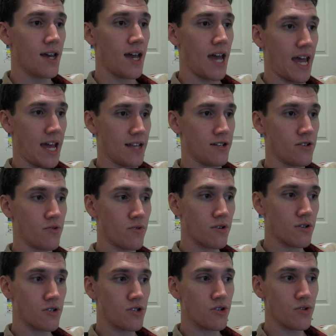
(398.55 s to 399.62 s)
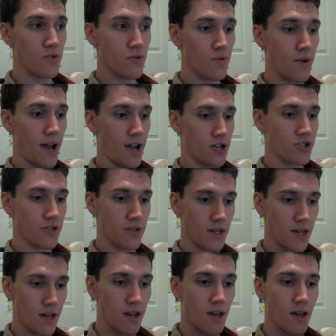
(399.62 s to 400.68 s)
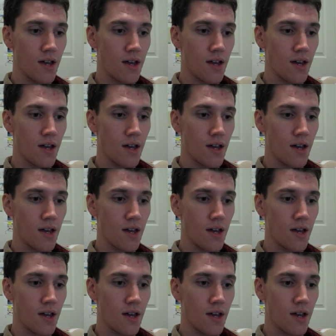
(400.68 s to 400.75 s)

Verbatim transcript: and in order to actually